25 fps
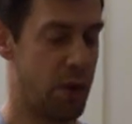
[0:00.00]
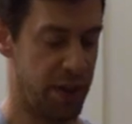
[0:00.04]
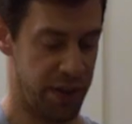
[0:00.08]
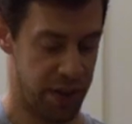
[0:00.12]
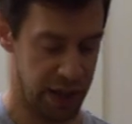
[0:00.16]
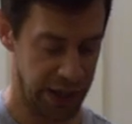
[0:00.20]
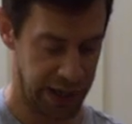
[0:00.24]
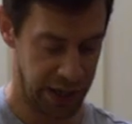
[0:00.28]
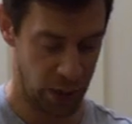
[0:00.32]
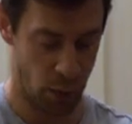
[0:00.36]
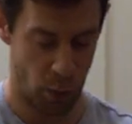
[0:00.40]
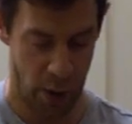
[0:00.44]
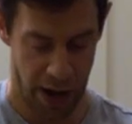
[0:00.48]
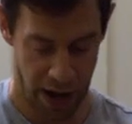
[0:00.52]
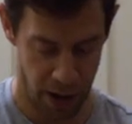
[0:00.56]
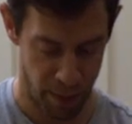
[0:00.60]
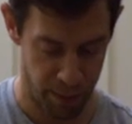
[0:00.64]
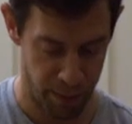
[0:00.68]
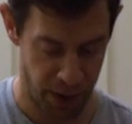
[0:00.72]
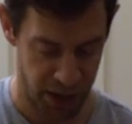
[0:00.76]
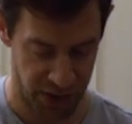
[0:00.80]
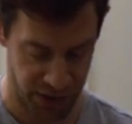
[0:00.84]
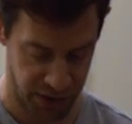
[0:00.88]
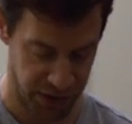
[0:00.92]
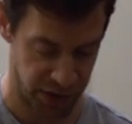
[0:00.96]
with it, like where
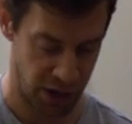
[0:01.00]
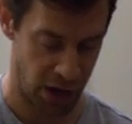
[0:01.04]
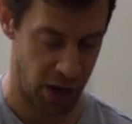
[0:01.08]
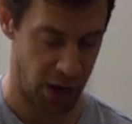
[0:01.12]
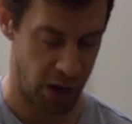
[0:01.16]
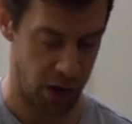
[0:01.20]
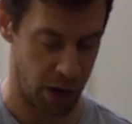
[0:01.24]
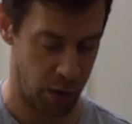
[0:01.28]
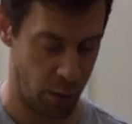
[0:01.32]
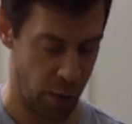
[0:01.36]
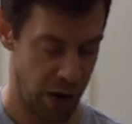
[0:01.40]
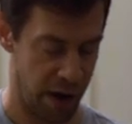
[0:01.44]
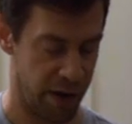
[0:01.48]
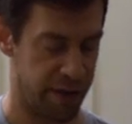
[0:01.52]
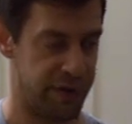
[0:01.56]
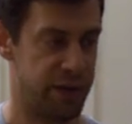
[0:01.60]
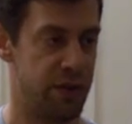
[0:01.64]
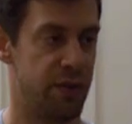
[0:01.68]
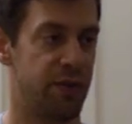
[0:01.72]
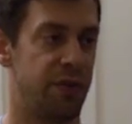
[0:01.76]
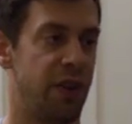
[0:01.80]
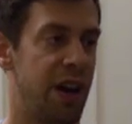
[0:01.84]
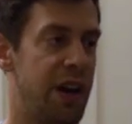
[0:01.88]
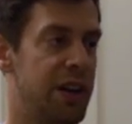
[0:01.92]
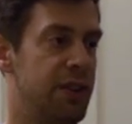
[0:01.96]
buttons are, where
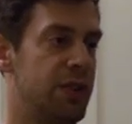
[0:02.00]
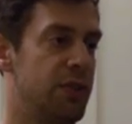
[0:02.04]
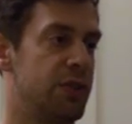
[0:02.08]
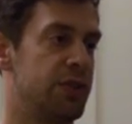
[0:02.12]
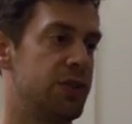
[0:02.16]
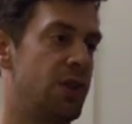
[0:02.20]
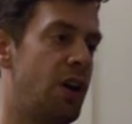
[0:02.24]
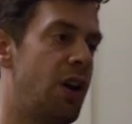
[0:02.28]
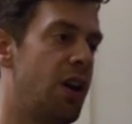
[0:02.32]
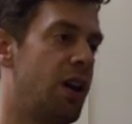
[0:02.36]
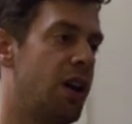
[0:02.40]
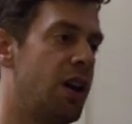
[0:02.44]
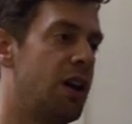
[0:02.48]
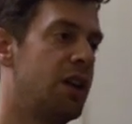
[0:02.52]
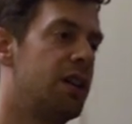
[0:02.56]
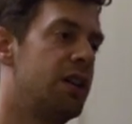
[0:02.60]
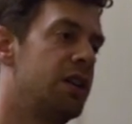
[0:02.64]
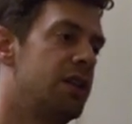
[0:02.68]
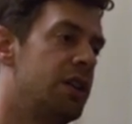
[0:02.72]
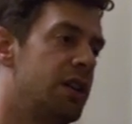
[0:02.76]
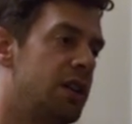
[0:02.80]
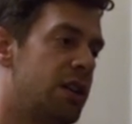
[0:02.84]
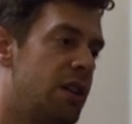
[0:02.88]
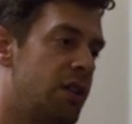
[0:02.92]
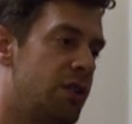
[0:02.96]
viewfinders are,
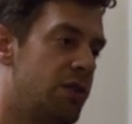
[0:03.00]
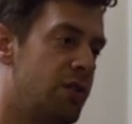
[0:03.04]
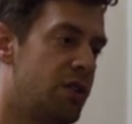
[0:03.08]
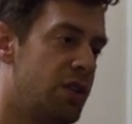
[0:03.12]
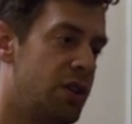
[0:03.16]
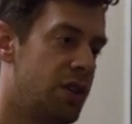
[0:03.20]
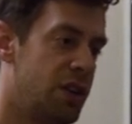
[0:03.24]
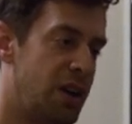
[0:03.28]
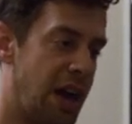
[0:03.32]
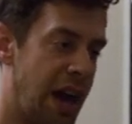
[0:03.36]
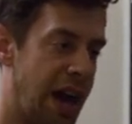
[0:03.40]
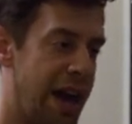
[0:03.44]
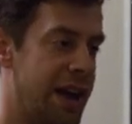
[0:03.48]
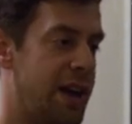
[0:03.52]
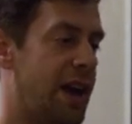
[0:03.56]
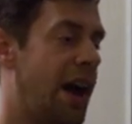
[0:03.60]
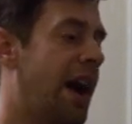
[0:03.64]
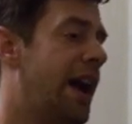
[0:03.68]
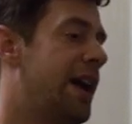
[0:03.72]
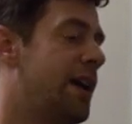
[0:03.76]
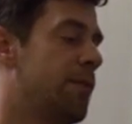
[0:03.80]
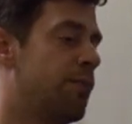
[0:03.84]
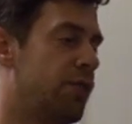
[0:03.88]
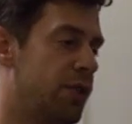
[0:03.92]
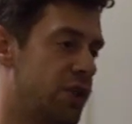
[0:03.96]
you know.
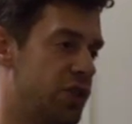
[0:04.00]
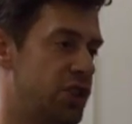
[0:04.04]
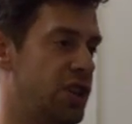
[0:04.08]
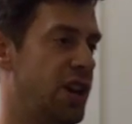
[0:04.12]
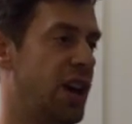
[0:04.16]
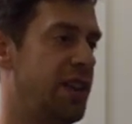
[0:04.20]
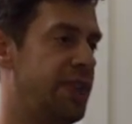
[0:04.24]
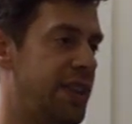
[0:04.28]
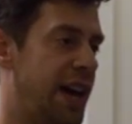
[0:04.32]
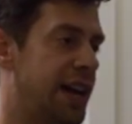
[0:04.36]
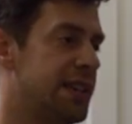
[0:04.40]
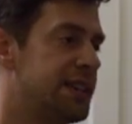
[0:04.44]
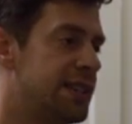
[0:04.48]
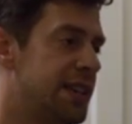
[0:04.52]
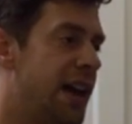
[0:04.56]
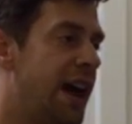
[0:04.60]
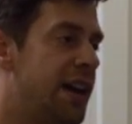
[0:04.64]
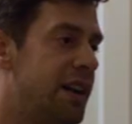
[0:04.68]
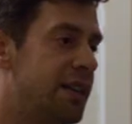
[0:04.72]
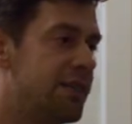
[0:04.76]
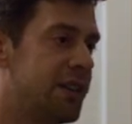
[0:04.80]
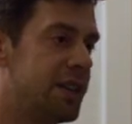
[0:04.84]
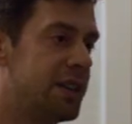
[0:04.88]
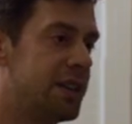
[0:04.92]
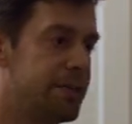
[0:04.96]
I appreciate that
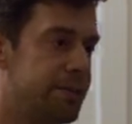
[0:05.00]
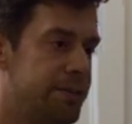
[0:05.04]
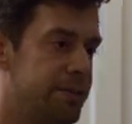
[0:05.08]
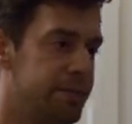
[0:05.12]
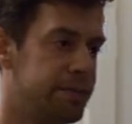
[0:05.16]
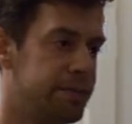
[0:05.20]
side of it.